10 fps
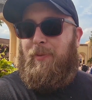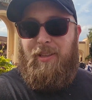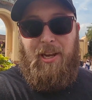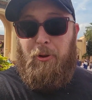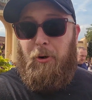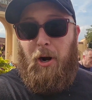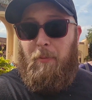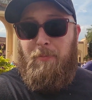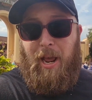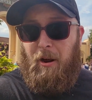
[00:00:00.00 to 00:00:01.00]
either
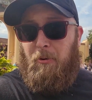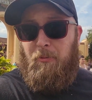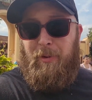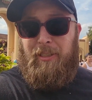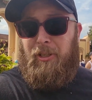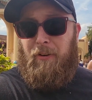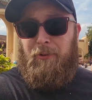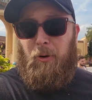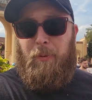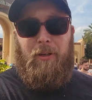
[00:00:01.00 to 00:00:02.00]
come now when it's soft
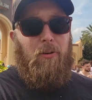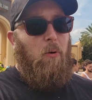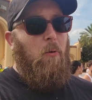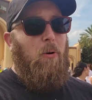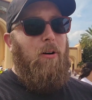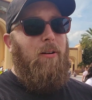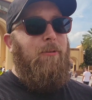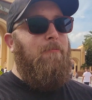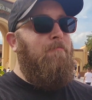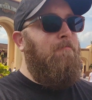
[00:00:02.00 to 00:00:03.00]
opened, or
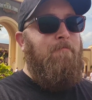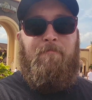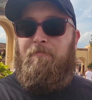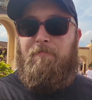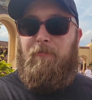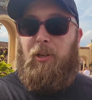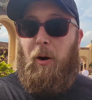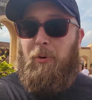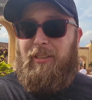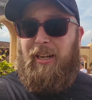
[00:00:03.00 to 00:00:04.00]
come
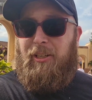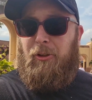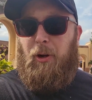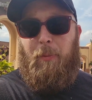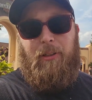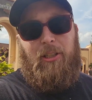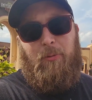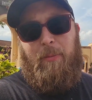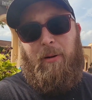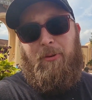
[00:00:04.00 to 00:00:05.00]
when it's actually open. Just
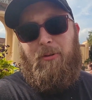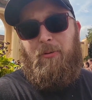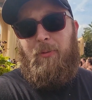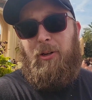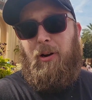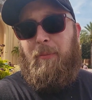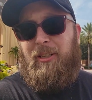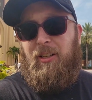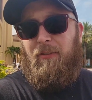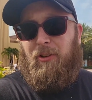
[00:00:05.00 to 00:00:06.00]
remember, when you come in
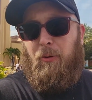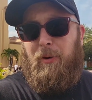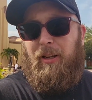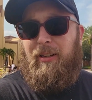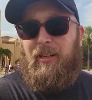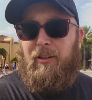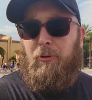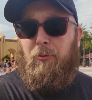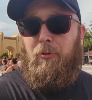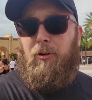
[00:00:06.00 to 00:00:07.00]
soft opening and
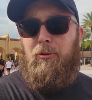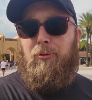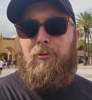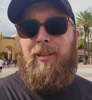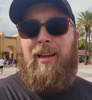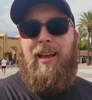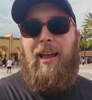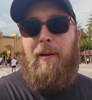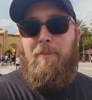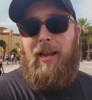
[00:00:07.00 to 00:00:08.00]
technical rehearsals,
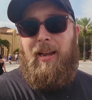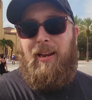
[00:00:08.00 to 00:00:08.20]
it may